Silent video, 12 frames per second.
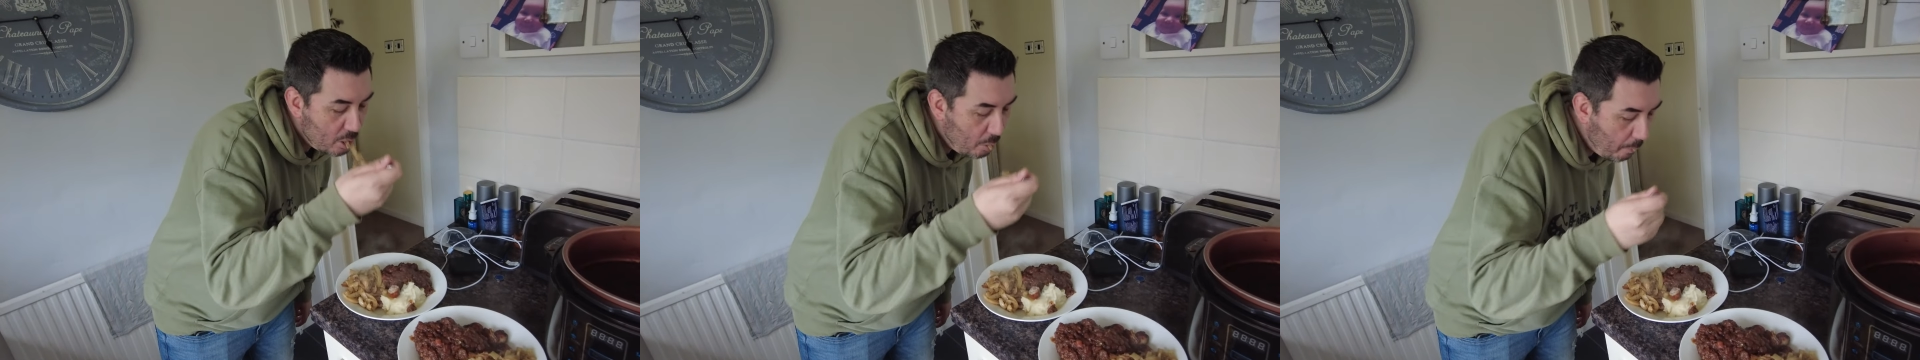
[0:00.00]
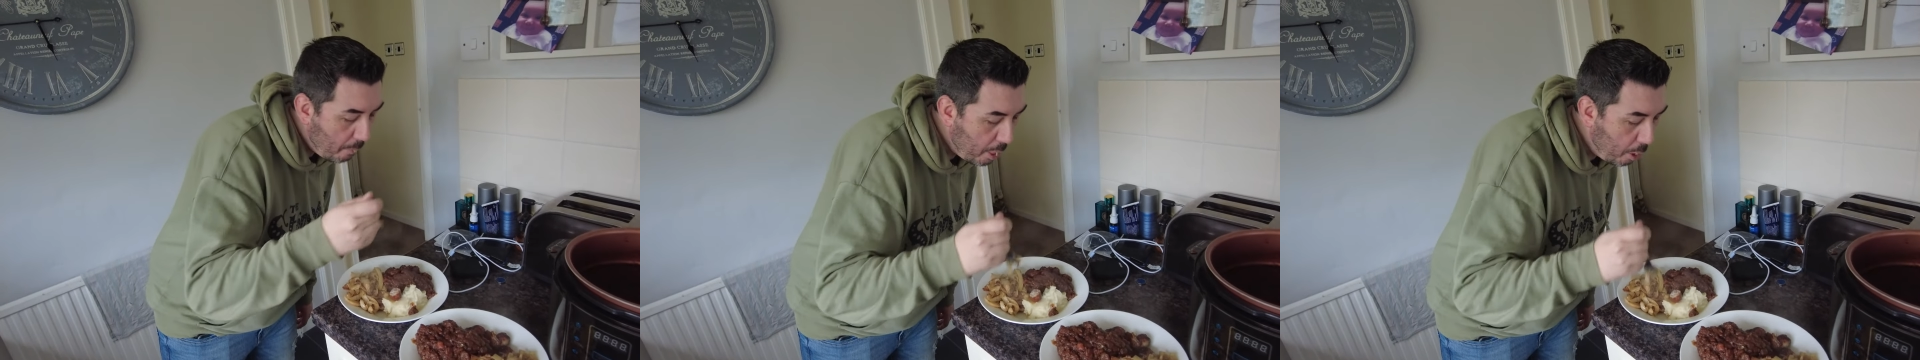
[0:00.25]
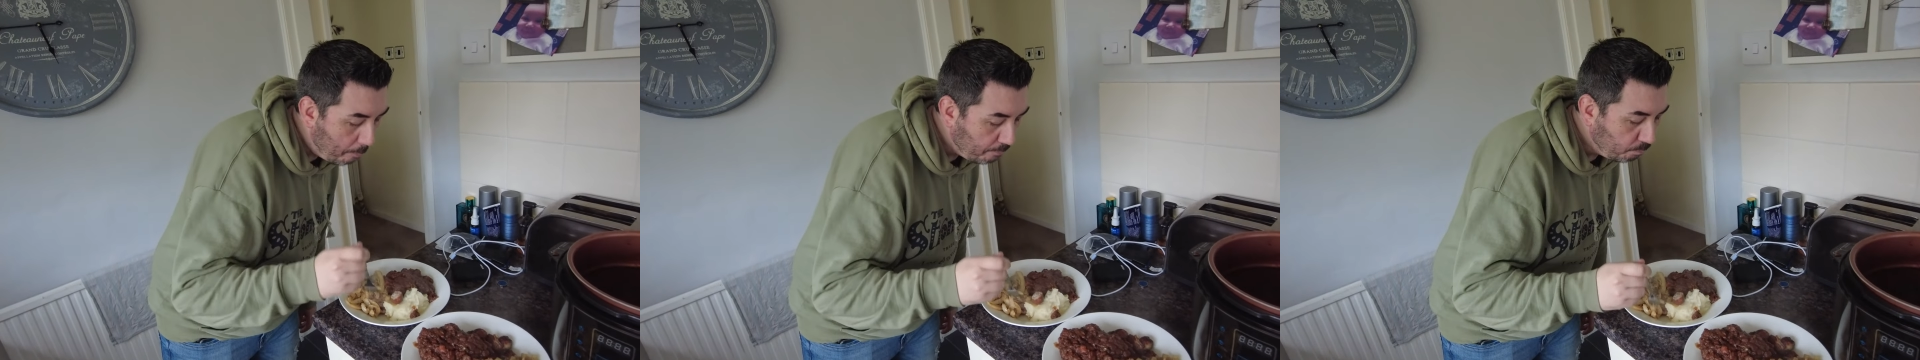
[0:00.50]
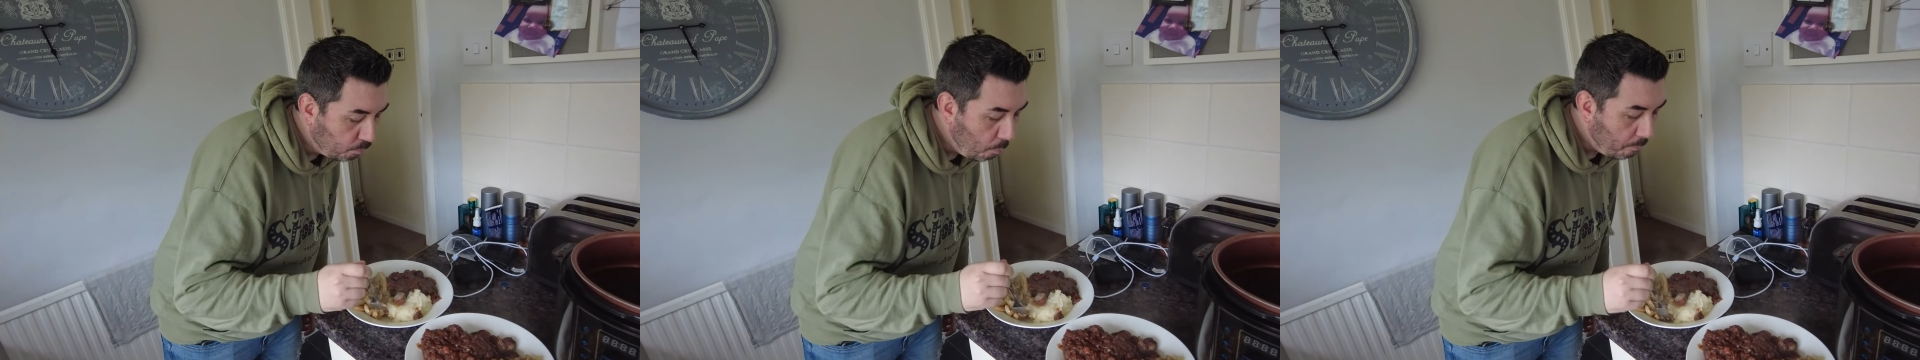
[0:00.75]
it just gives you
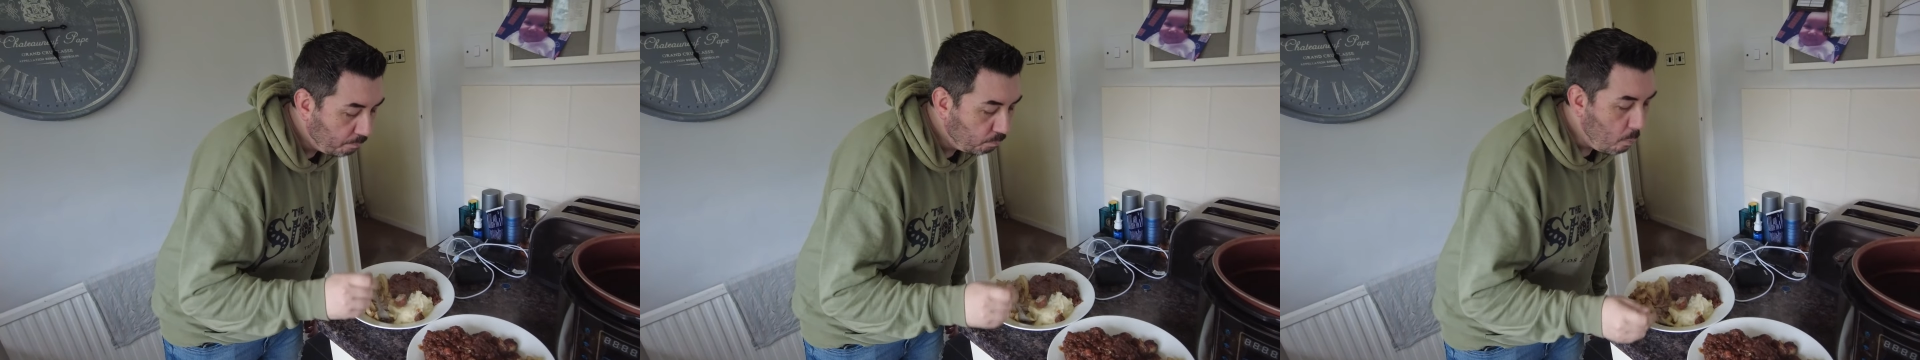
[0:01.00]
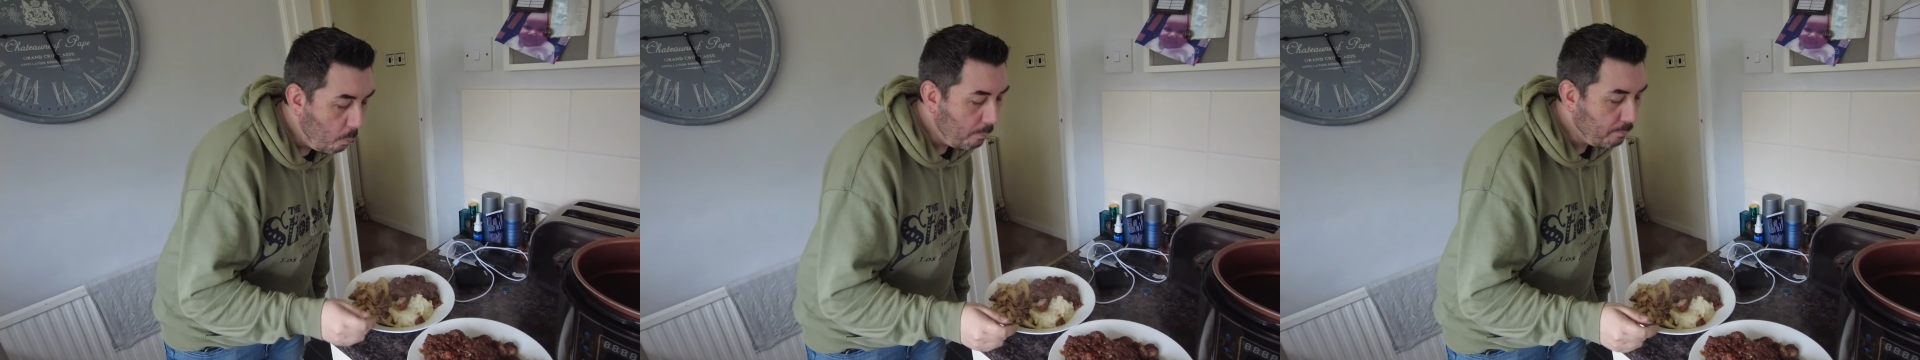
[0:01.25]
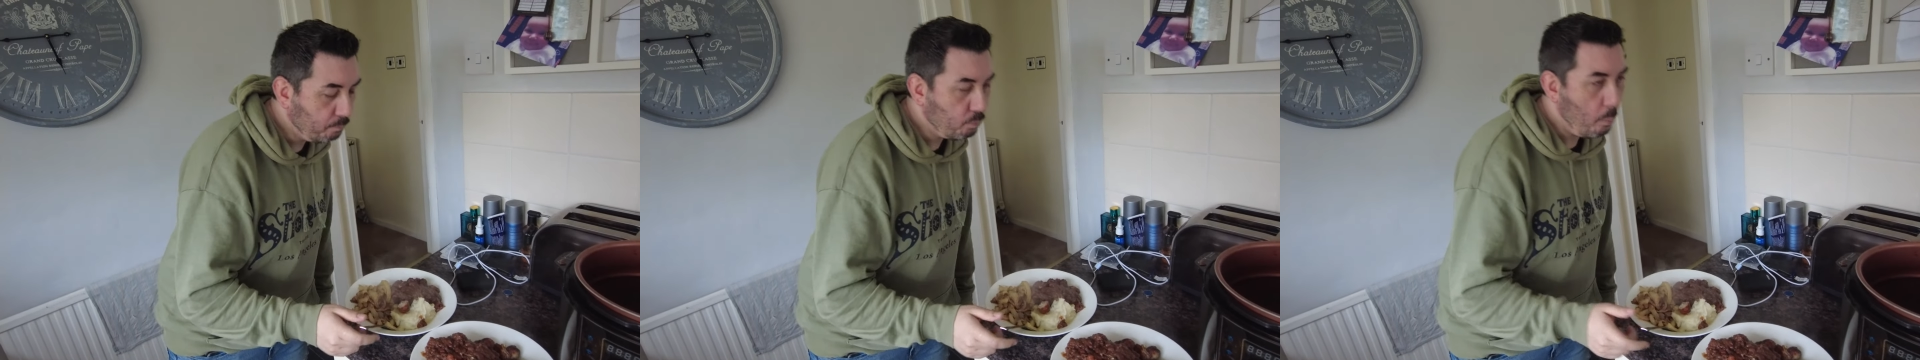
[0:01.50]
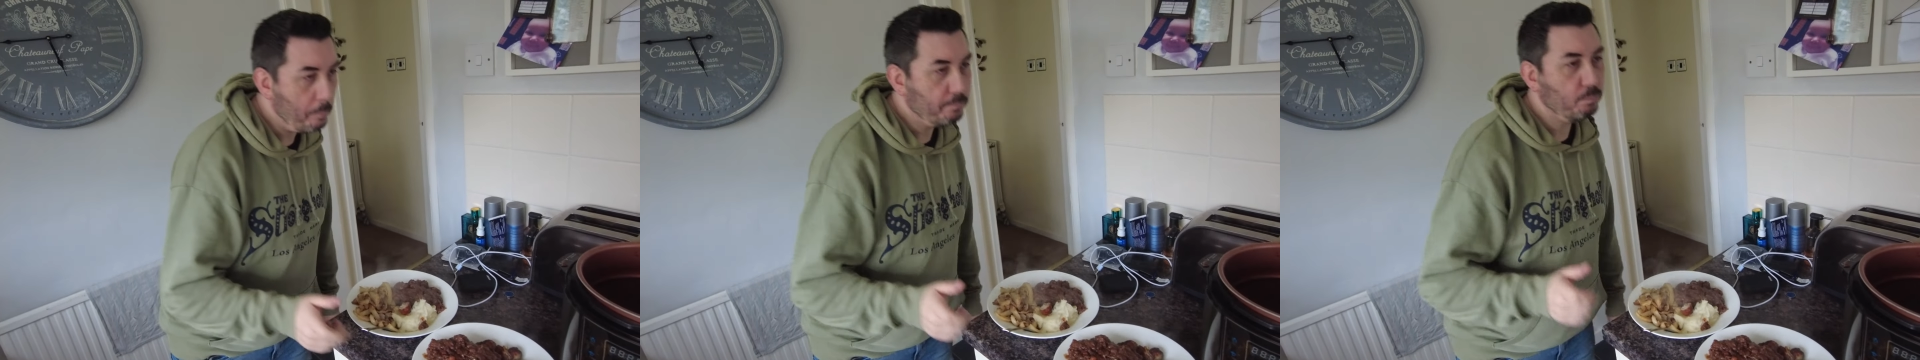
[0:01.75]
that cheesy taste
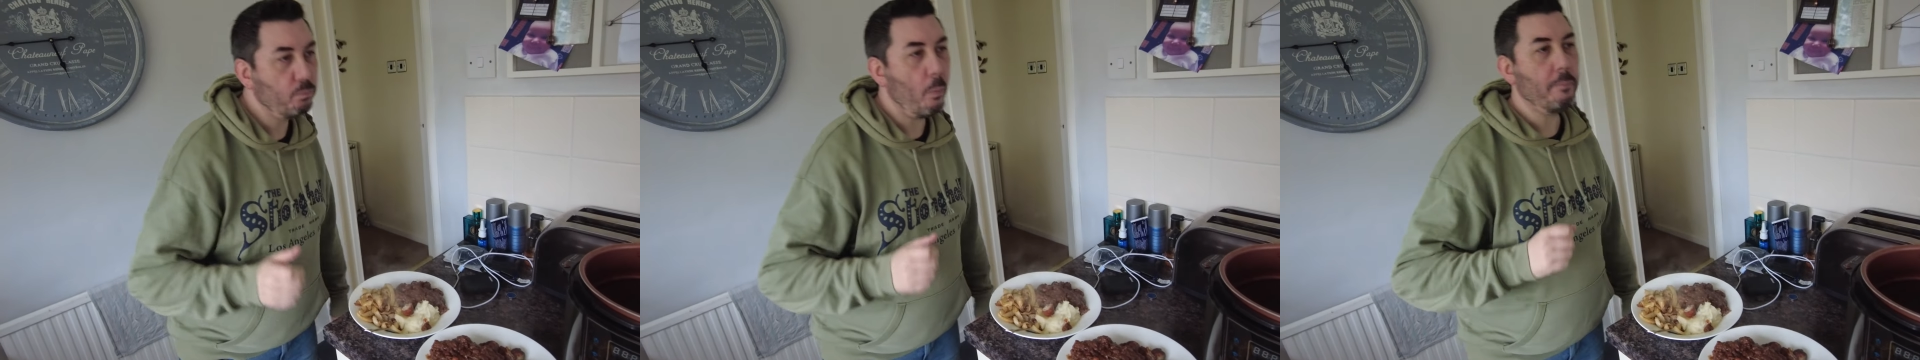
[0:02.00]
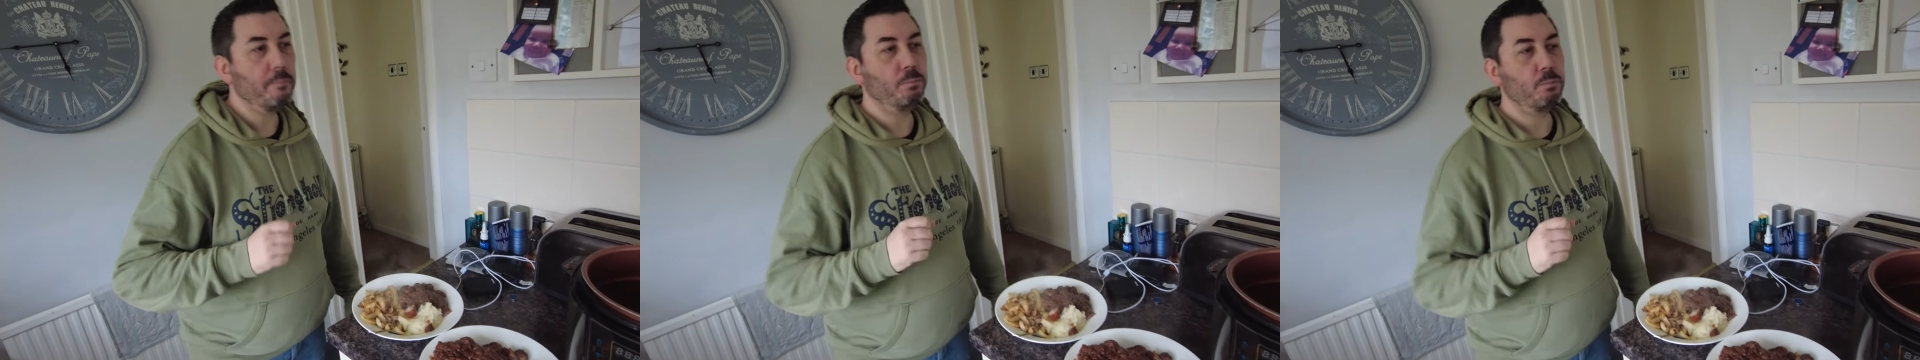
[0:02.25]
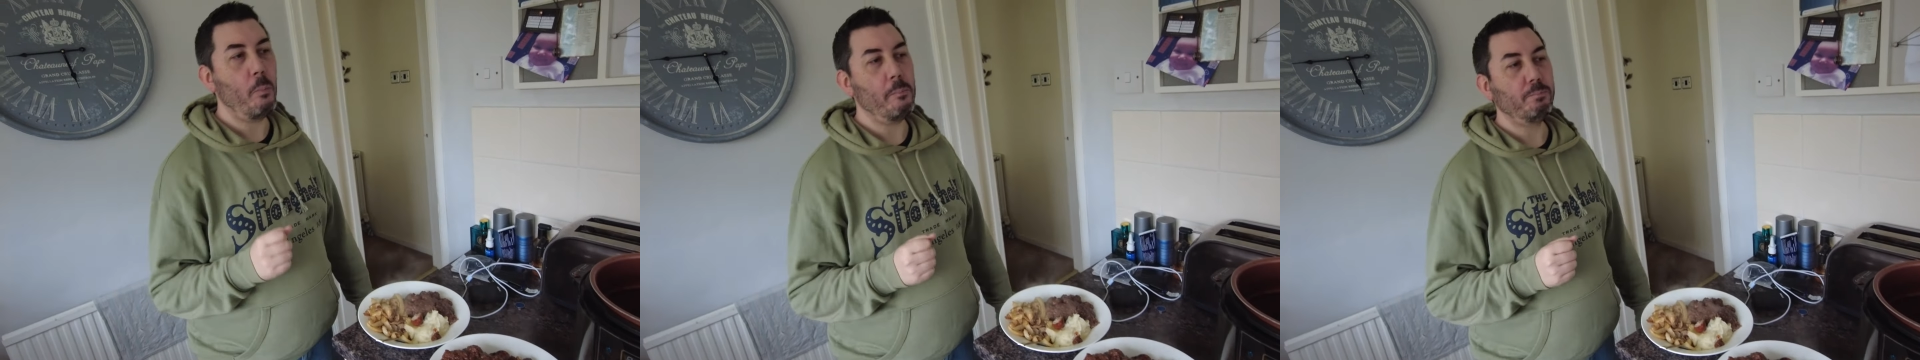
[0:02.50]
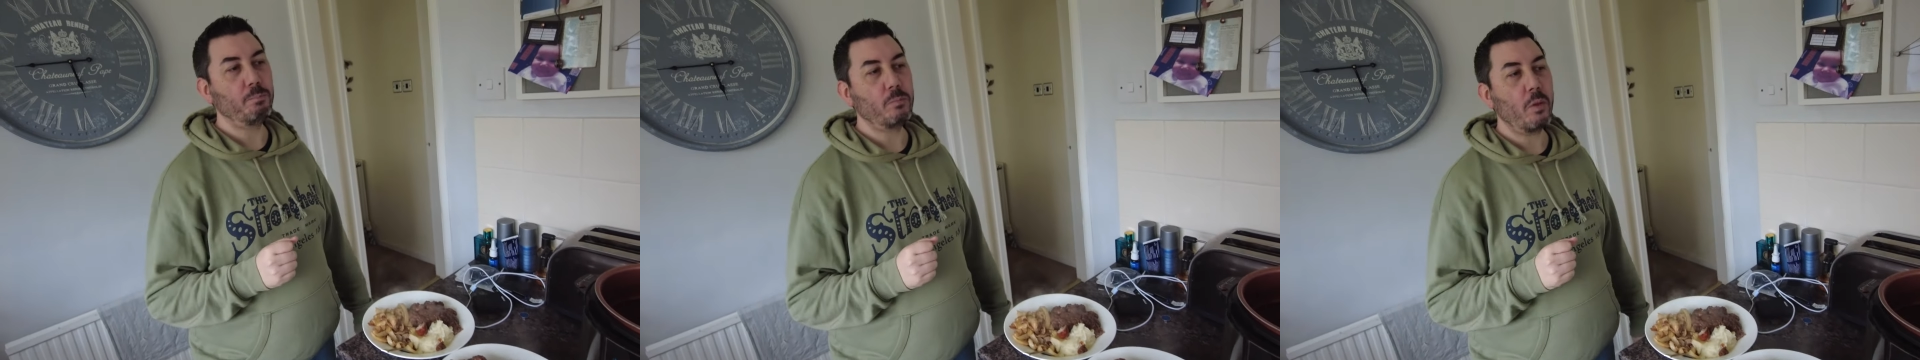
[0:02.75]
better because it's been
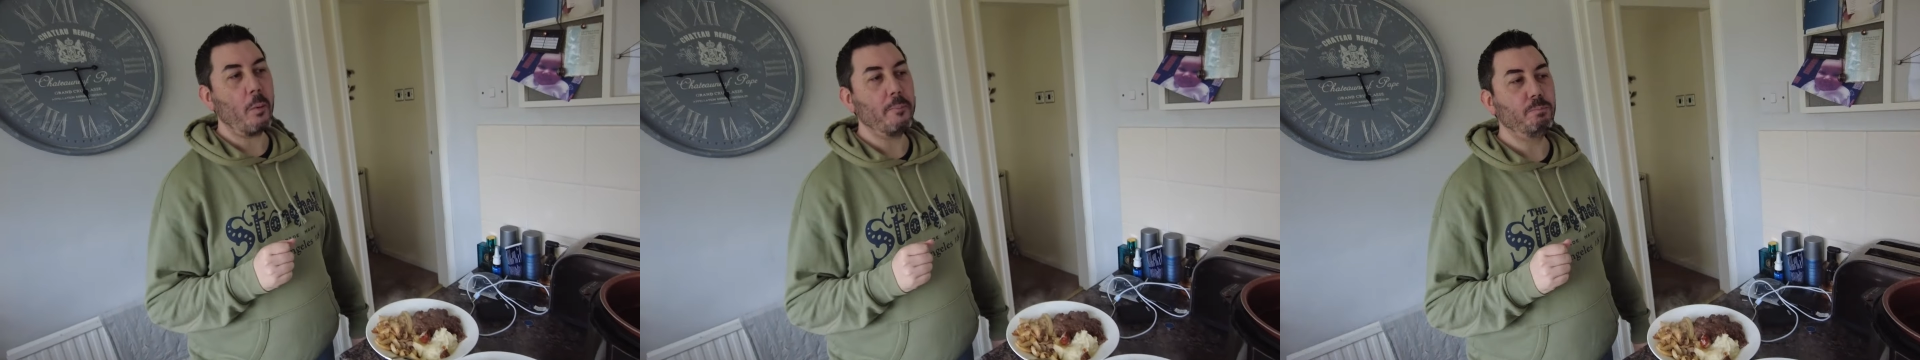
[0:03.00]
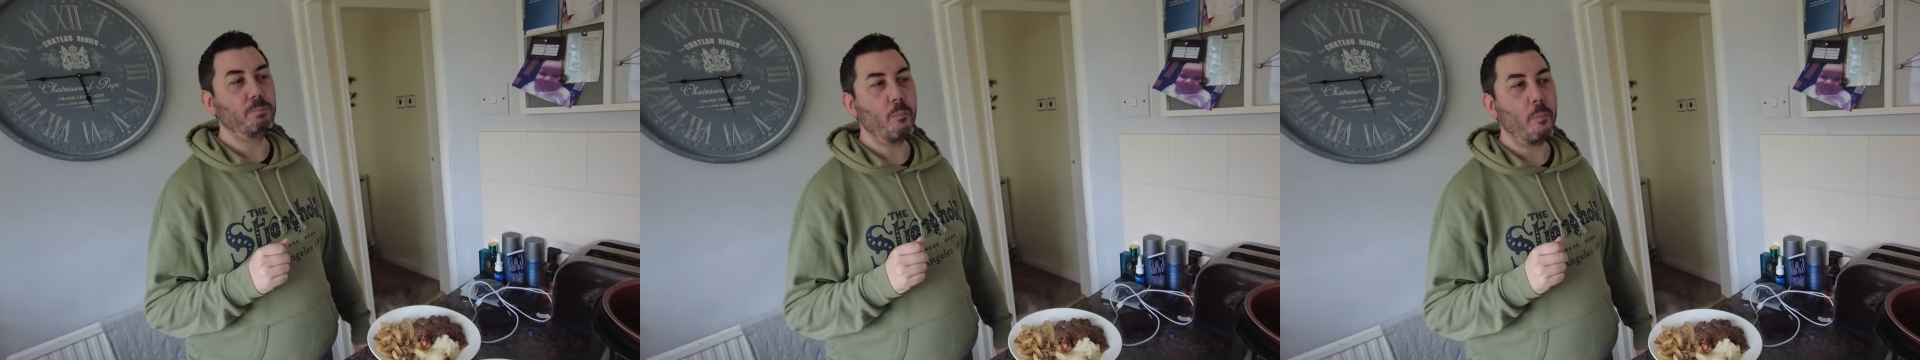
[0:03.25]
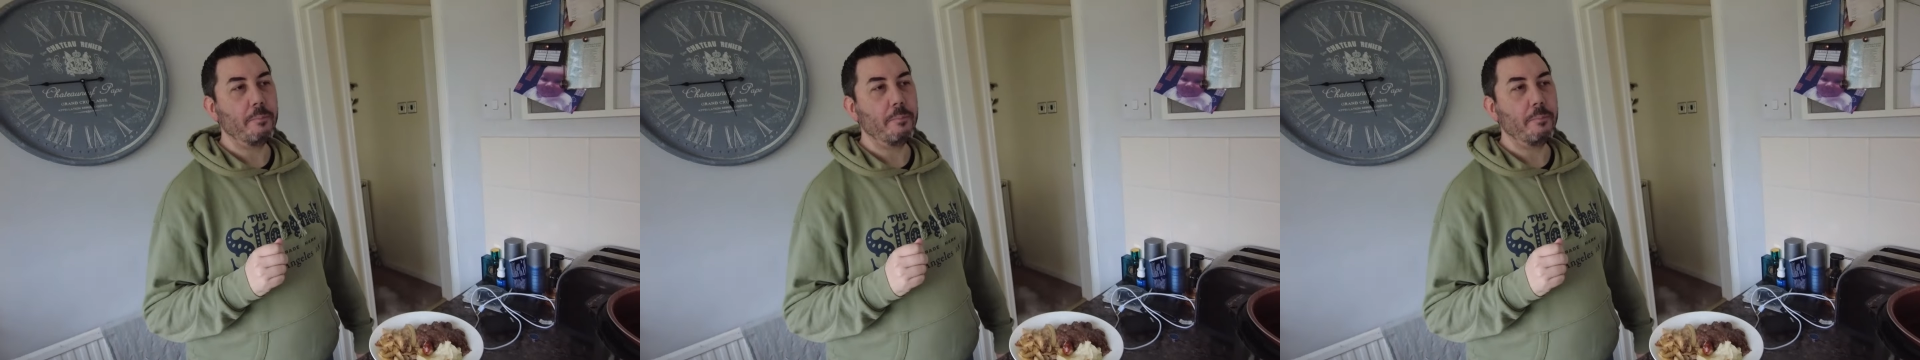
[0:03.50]
frying or whatever.